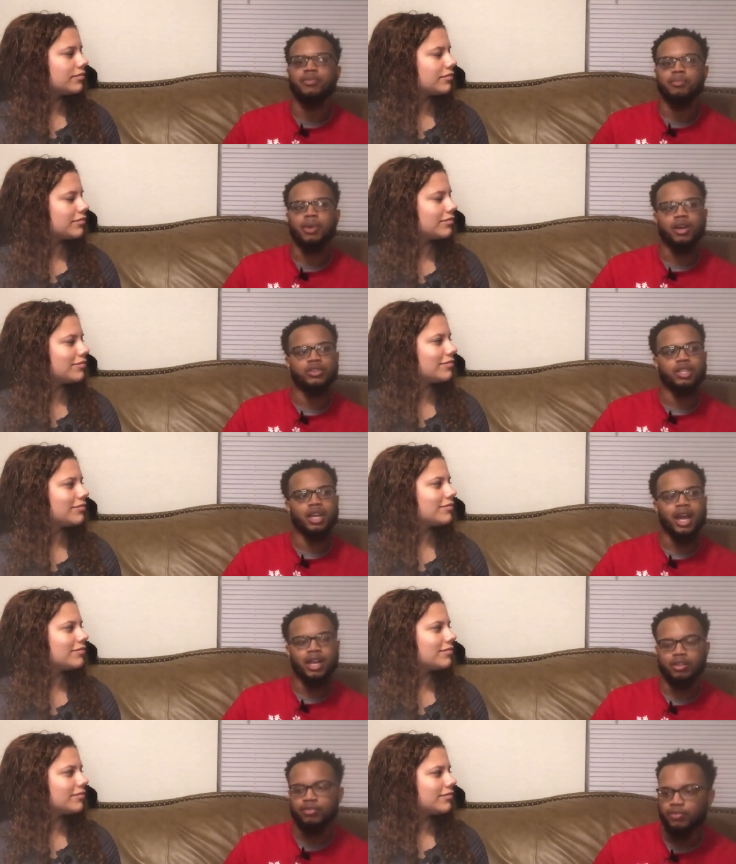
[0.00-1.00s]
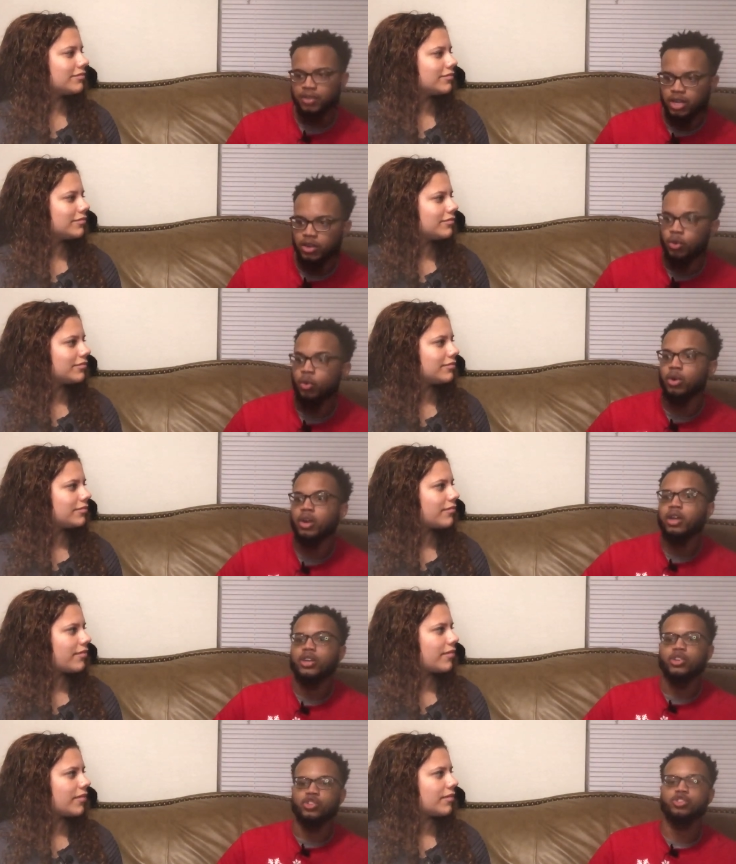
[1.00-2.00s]
Speaker 1: mouths that I can feed or
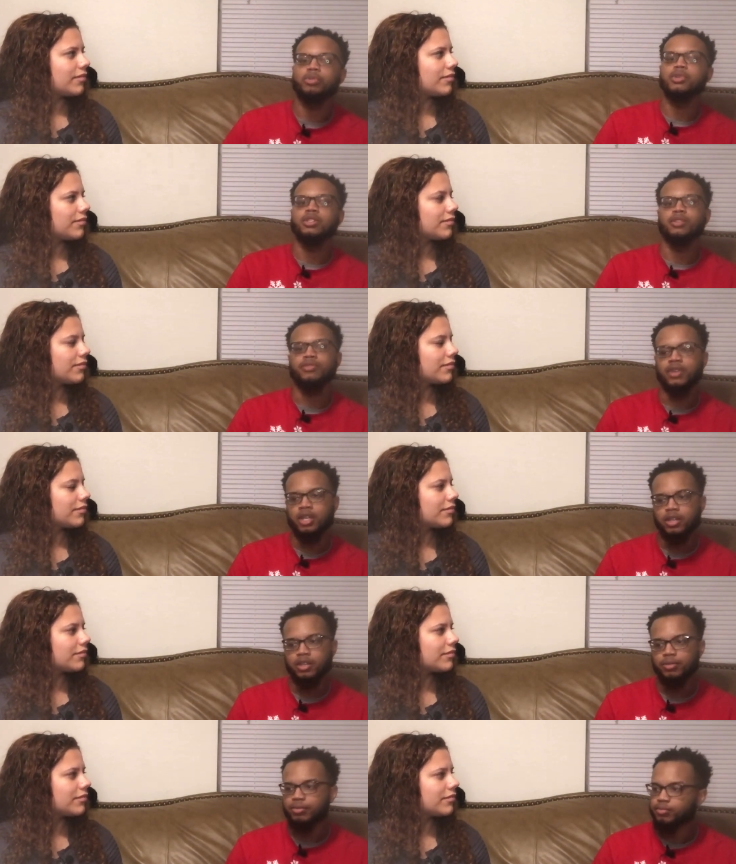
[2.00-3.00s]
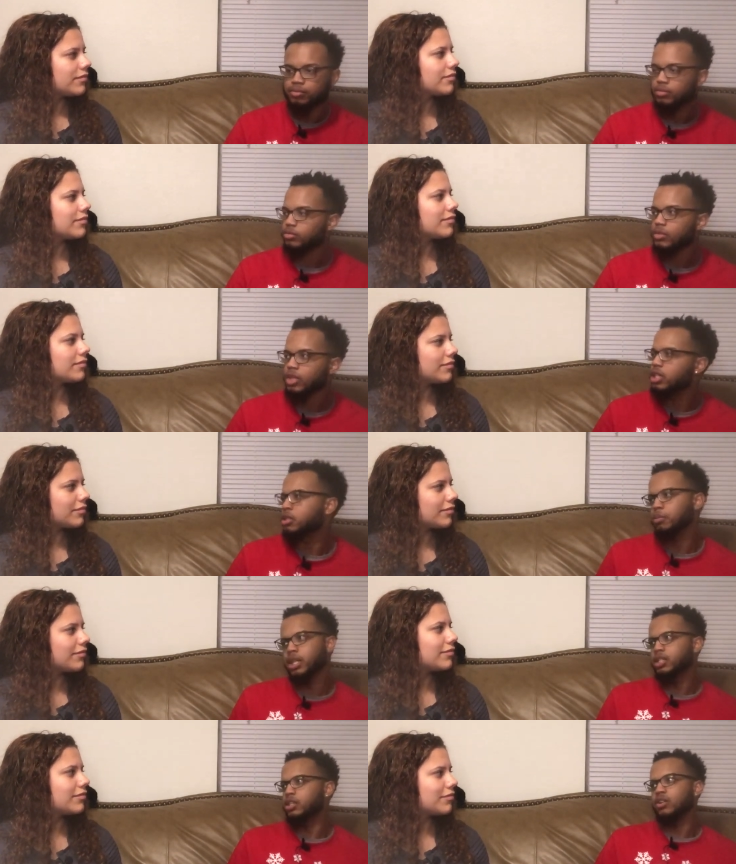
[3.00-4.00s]
contribute to feeding is a
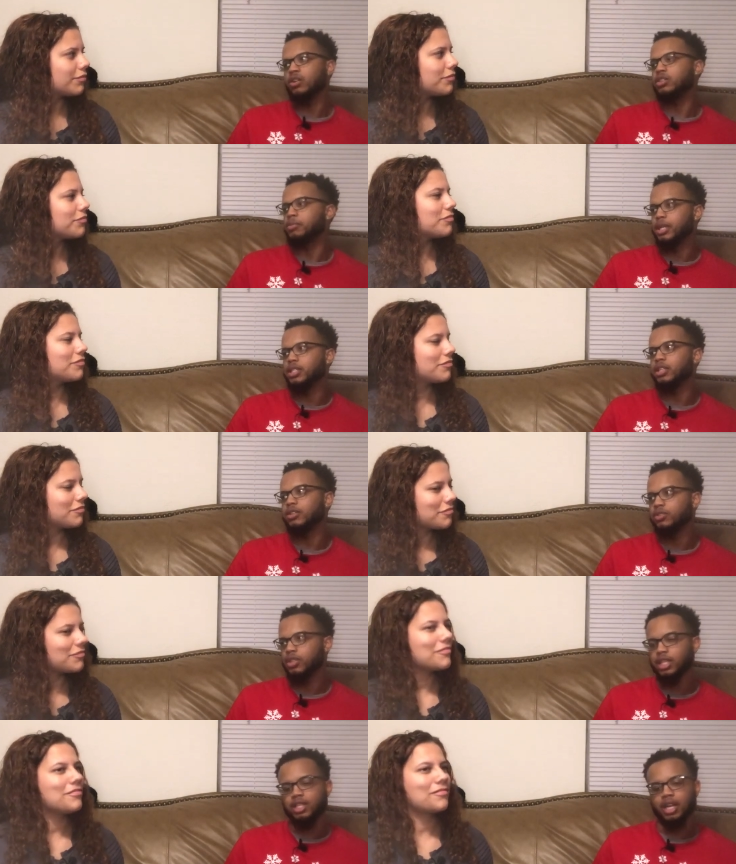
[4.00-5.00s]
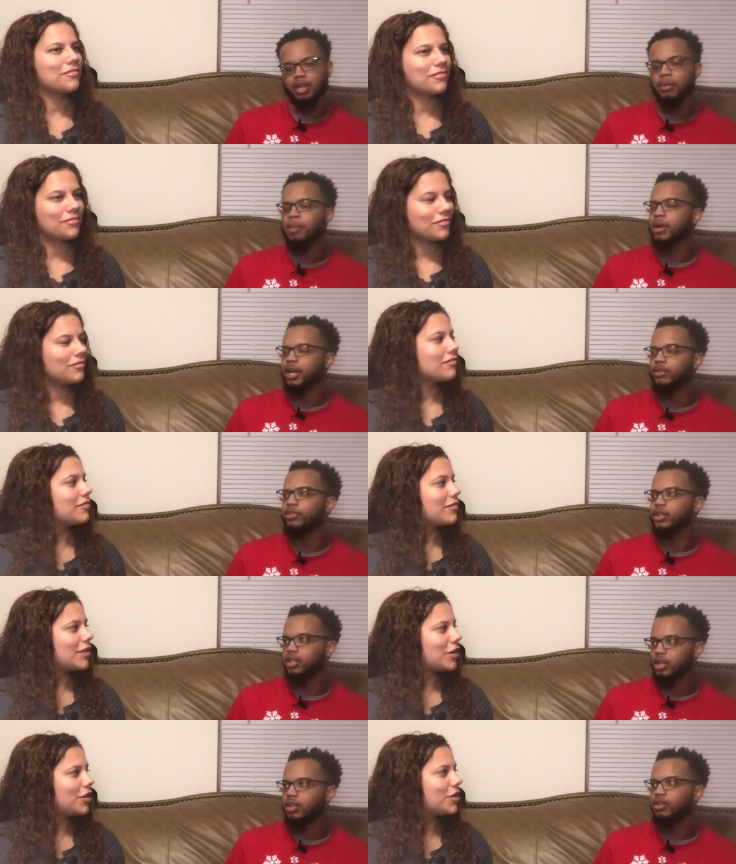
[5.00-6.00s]
blessing all to myself. So that's kind of my motto
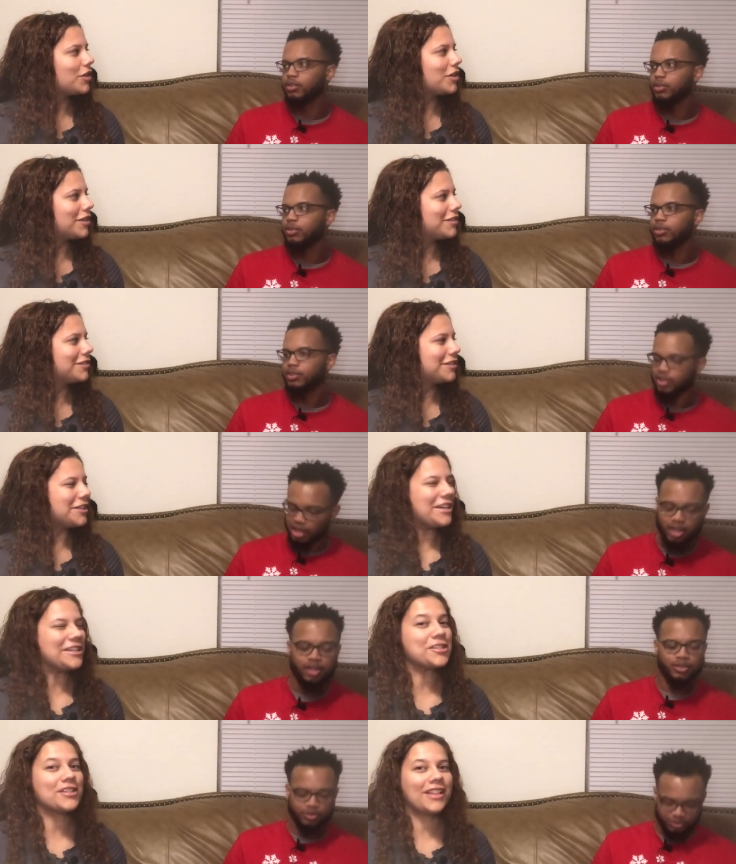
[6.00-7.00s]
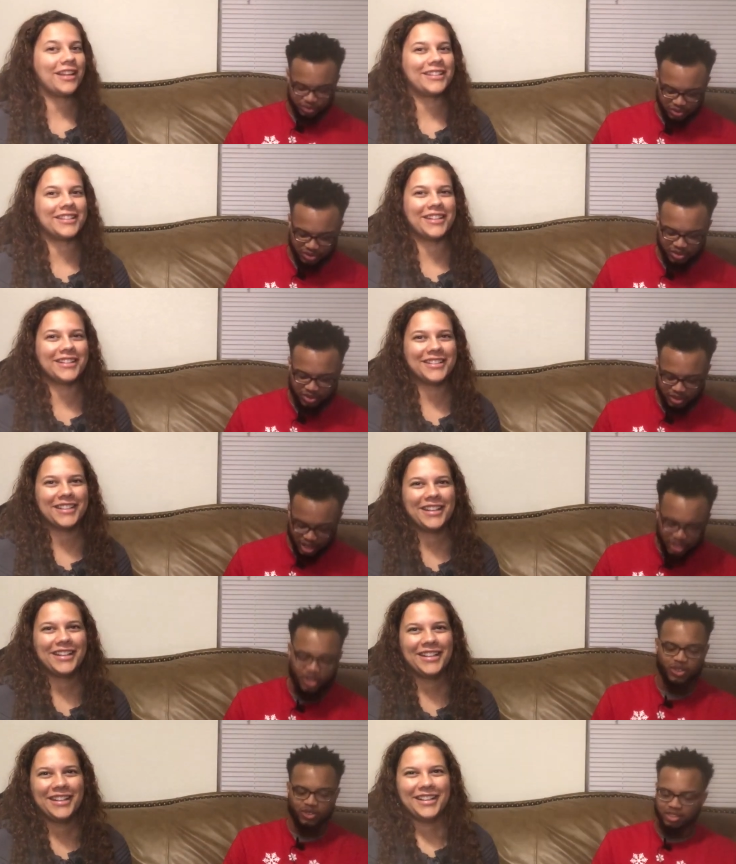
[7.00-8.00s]
right there.
Speaker 2: Good, yeah. good answer. I like that.
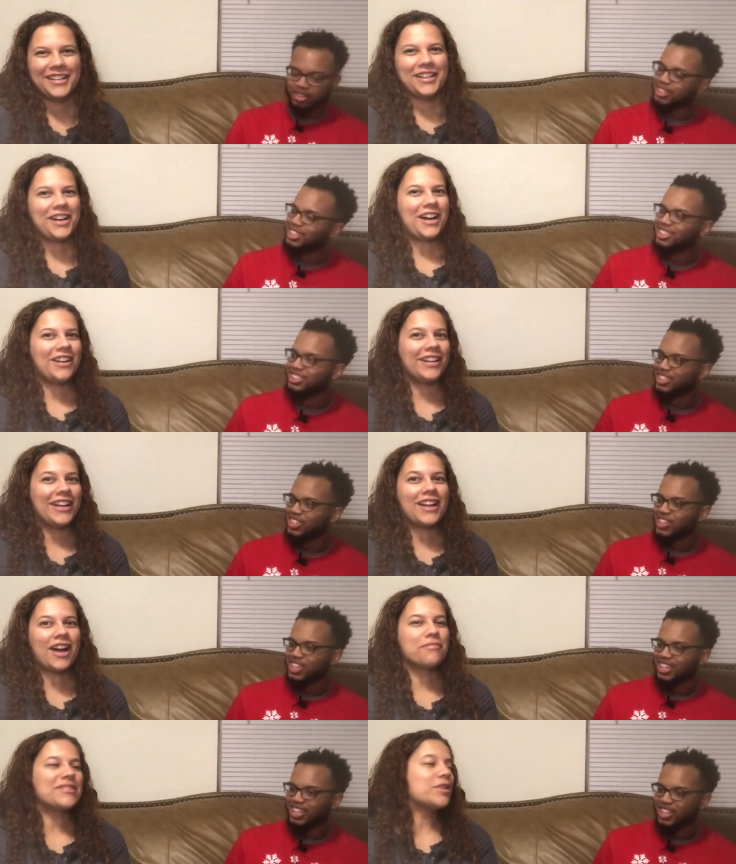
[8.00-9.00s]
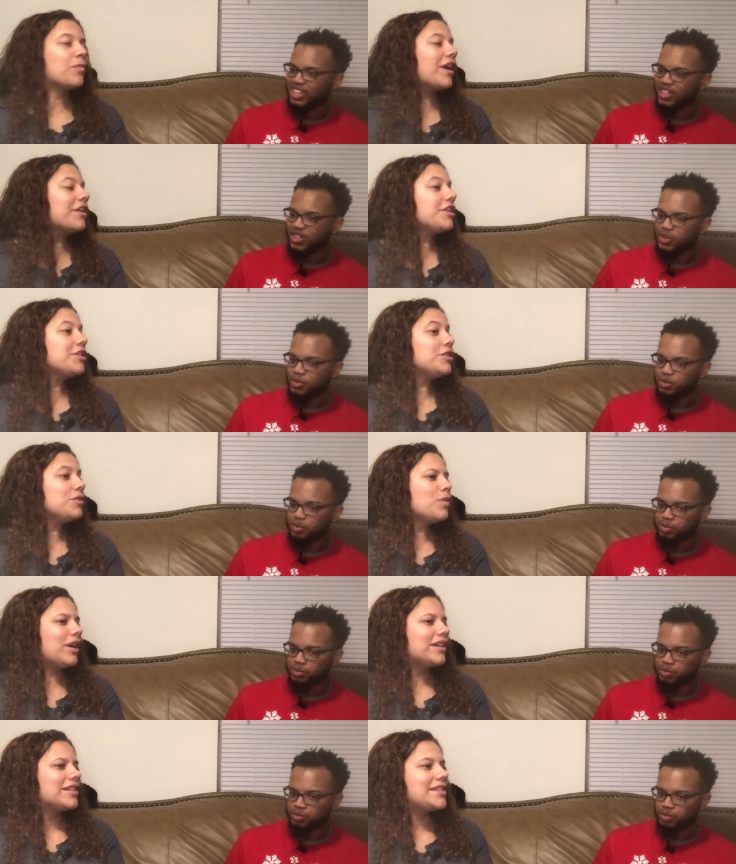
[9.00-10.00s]
Thank you. All right. Um. So where do
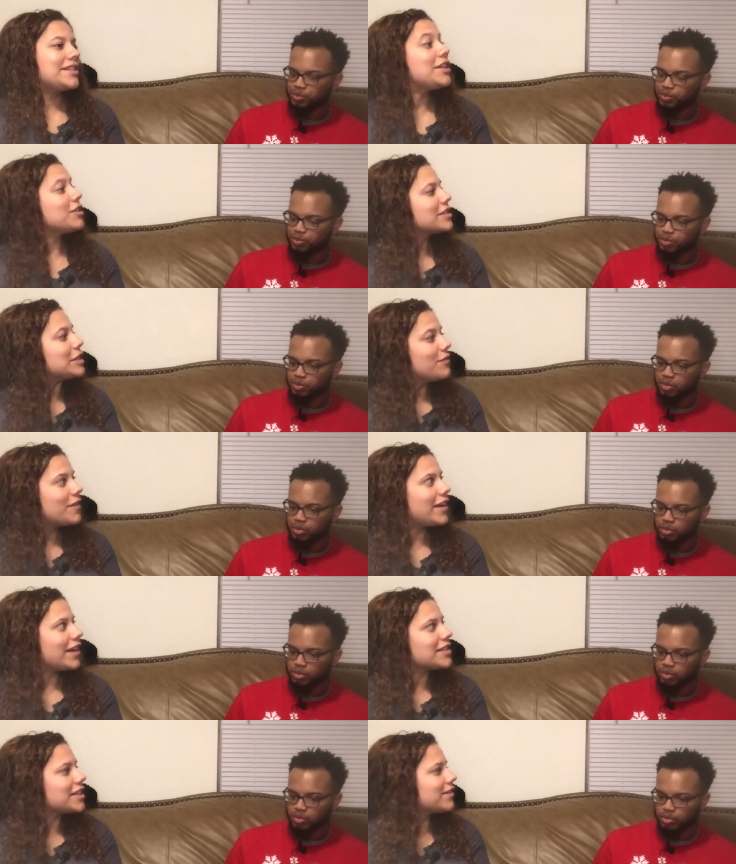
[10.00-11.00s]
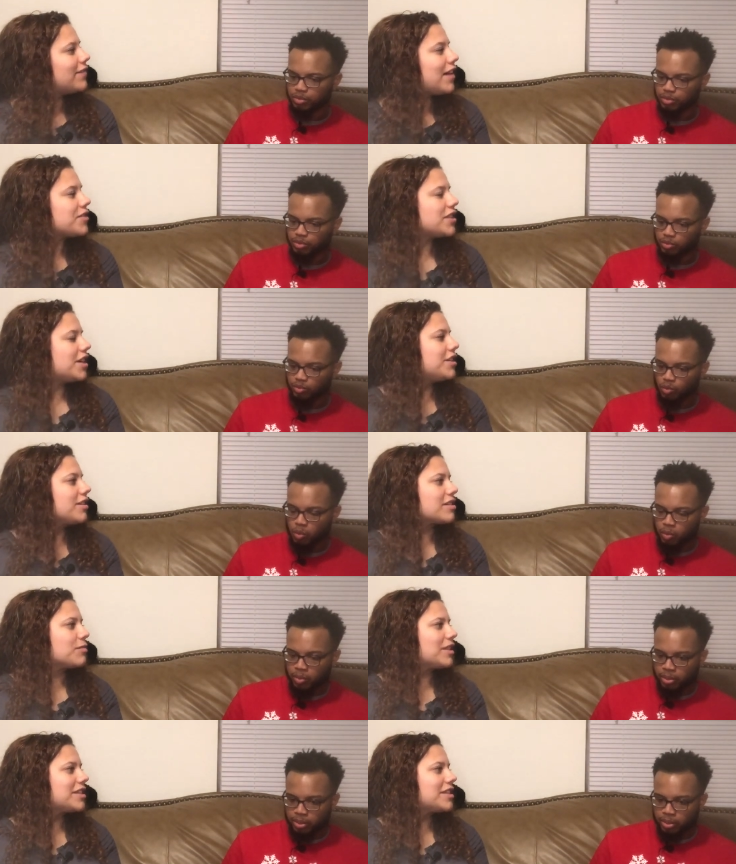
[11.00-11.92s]
you see yourself in the next like five to ten years? What's